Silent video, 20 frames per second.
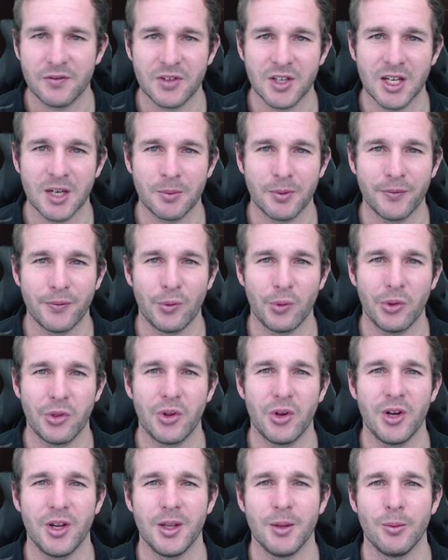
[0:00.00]
to get up at
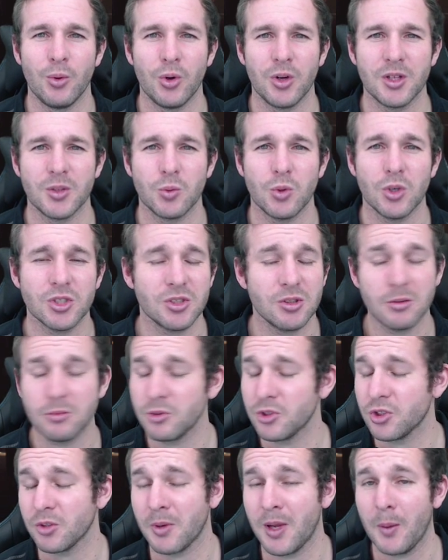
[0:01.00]
4:30 in the morning to watch it,
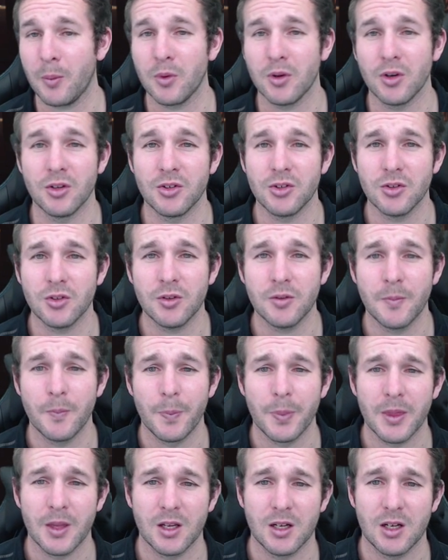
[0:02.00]
which I'm happy to do,
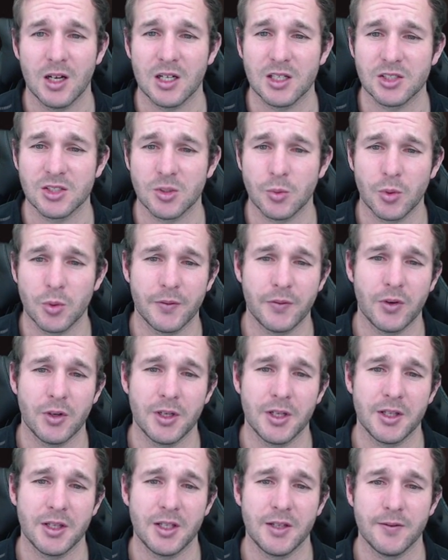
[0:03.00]
because I want to find
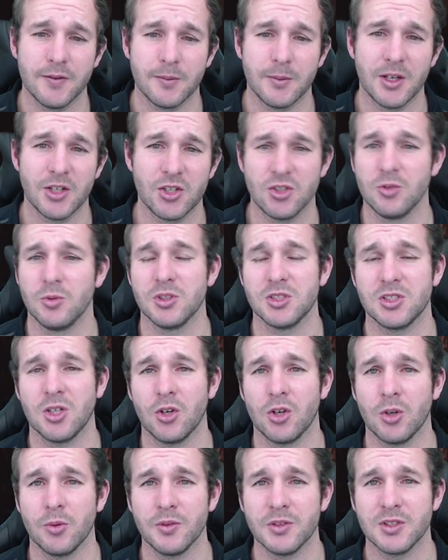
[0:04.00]
out the information on what's
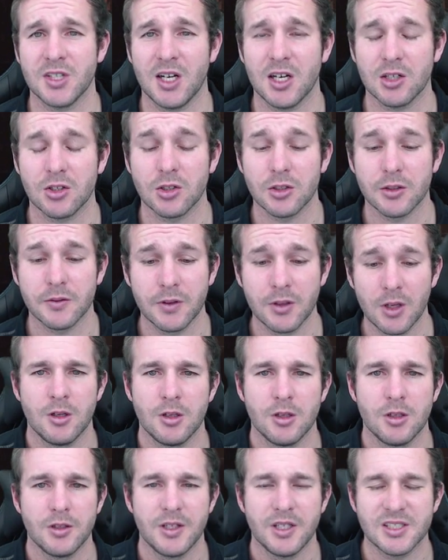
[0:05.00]
going on with Tarkov.
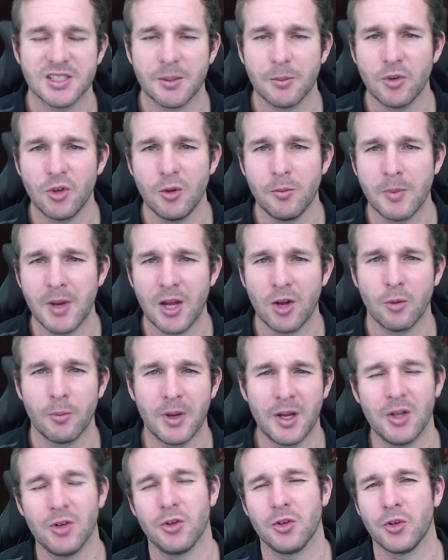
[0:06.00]
Now, some of you may or
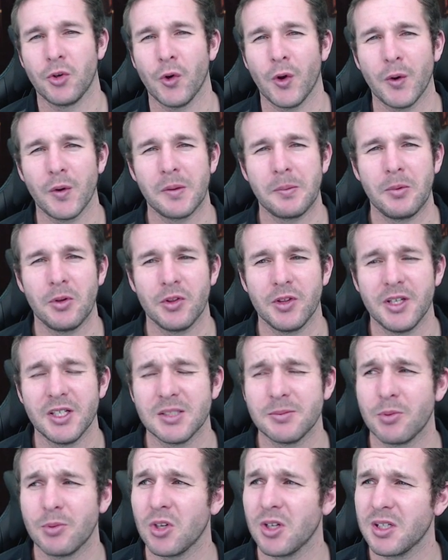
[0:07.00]
may not agree with me on this,
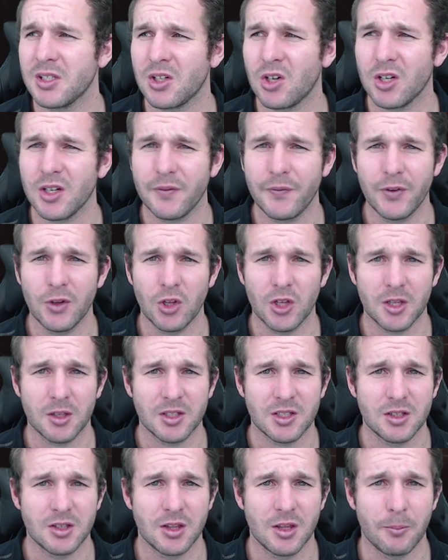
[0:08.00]
but I kind of feel like
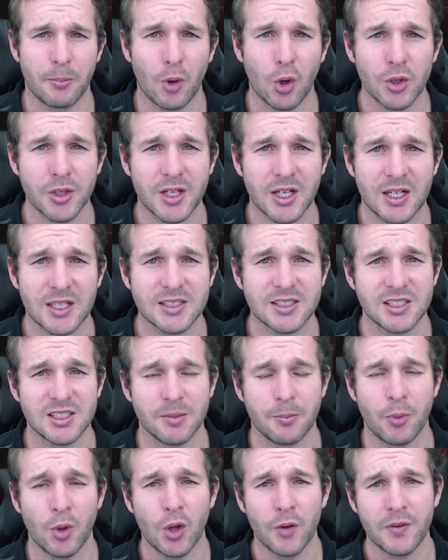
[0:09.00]
the podcast is a
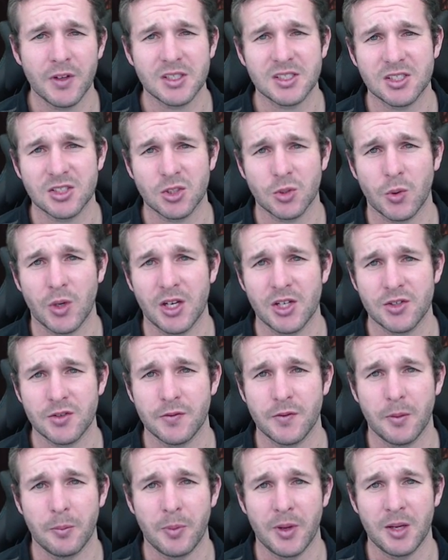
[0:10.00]
perfect situation
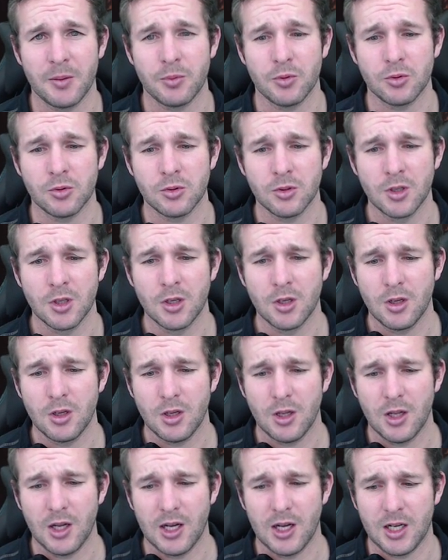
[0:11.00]
for people
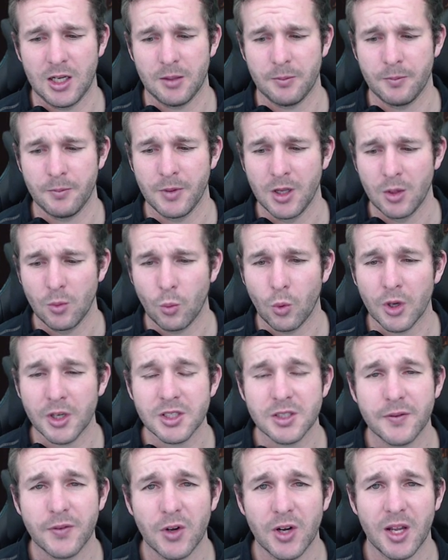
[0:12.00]
wanting
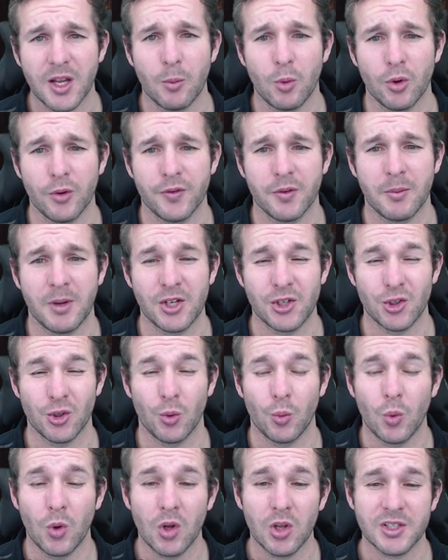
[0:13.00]
to find out more information
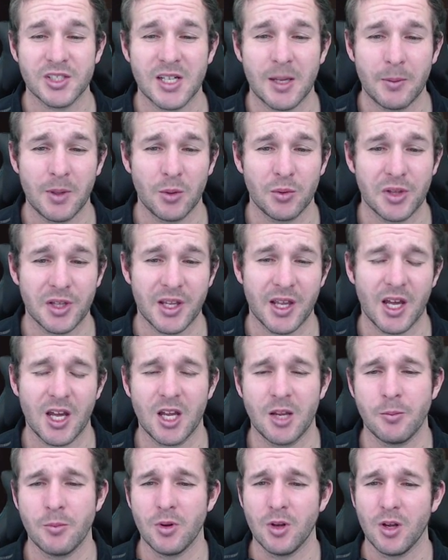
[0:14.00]
on what's happening with the
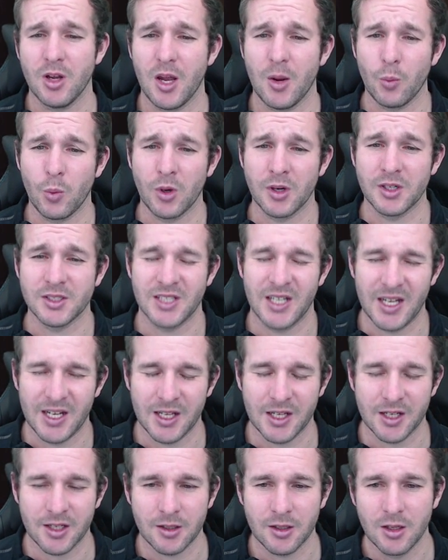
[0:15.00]
game and where it's
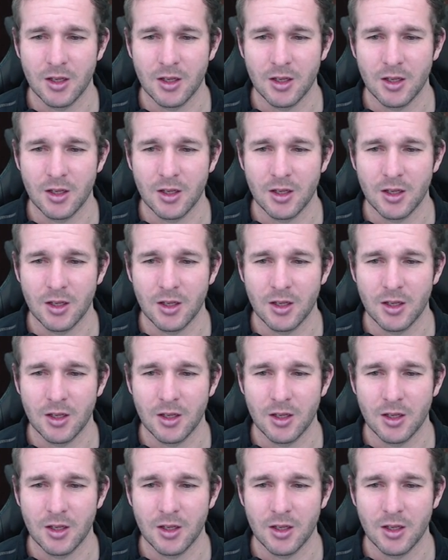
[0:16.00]
heading.